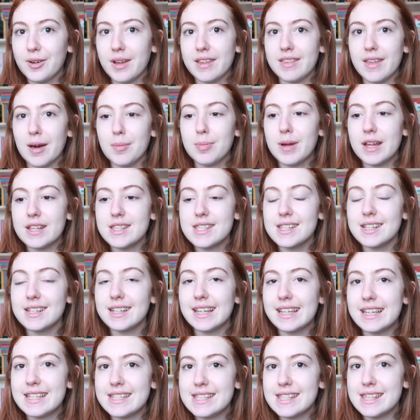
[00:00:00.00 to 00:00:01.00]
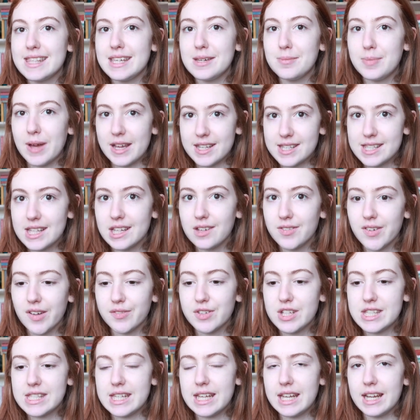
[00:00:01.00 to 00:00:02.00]
Okay, that pencil is the best thing I've
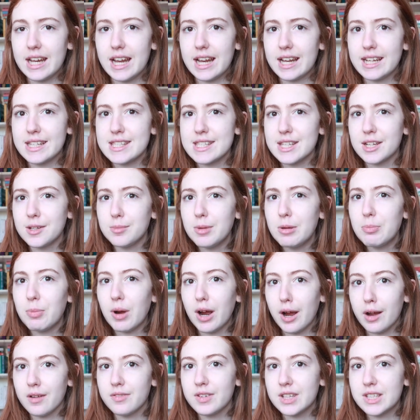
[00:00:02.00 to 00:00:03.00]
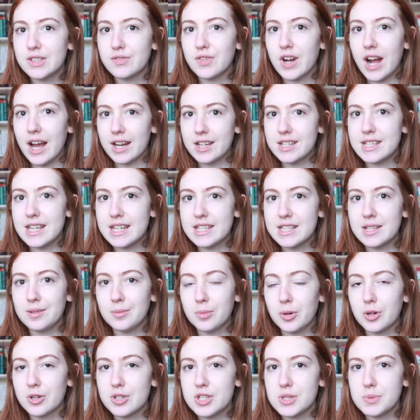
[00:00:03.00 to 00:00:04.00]
ever seen, and it's gonna be perfect for annotating
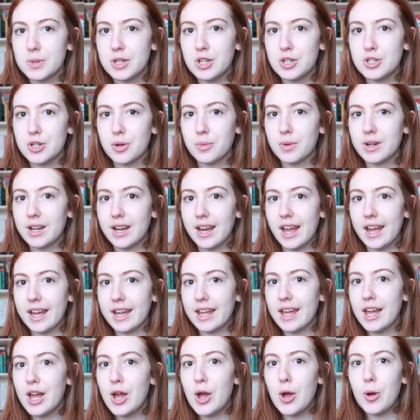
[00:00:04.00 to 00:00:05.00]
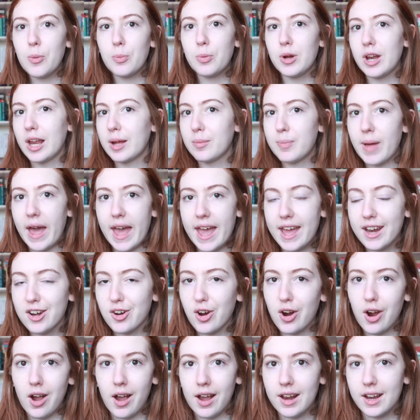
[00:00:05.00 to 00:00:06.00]
books when you don't want to, like, put, like, pen
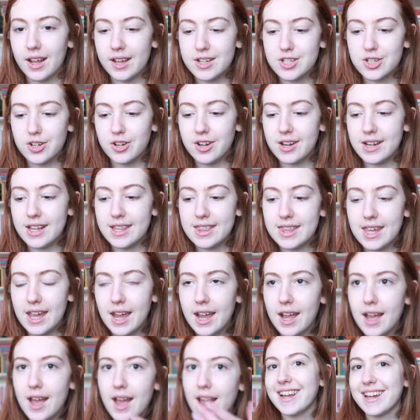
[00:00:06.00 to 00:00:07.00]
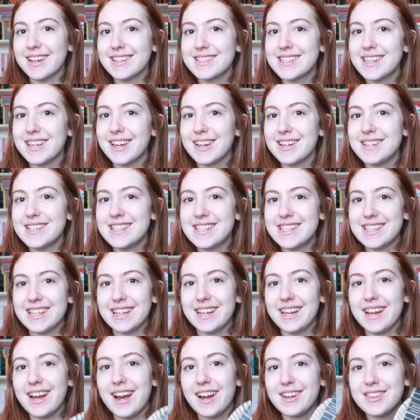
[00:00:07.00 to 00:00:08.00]
or highlighter or anything. Next thing I
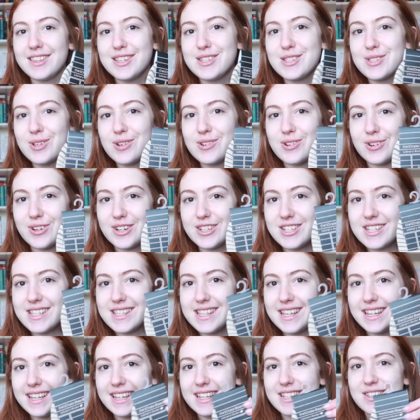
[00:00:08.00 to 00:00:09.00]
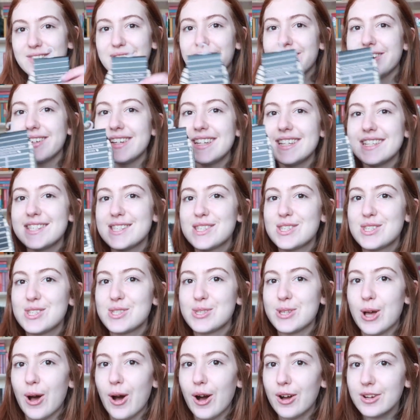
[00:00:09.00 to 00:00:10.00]
see are these gorgeous literary
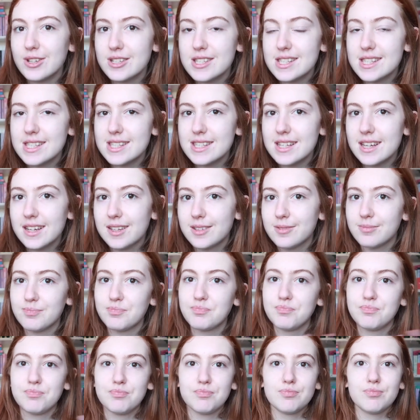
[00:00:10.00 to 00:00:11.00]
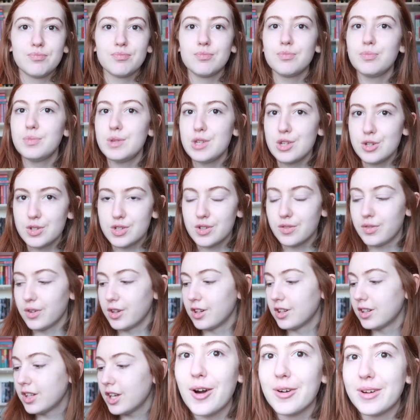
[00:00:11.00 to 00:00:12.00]
socks.
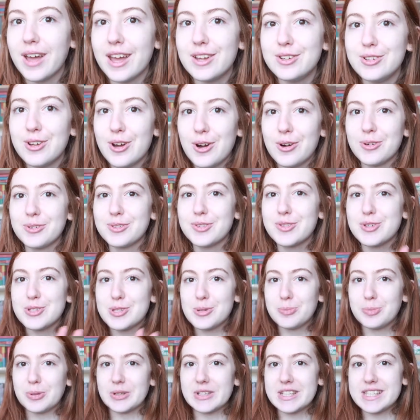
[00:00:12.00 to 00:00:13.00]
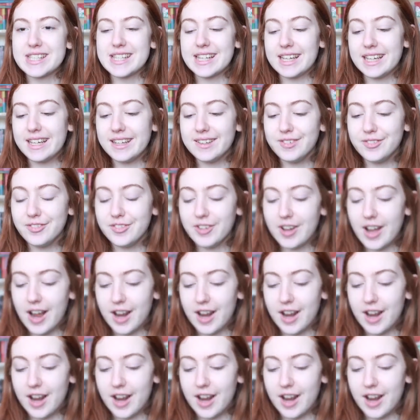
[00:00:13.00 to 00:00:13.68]
Beautiful. Okay, no, there's a book sleeve.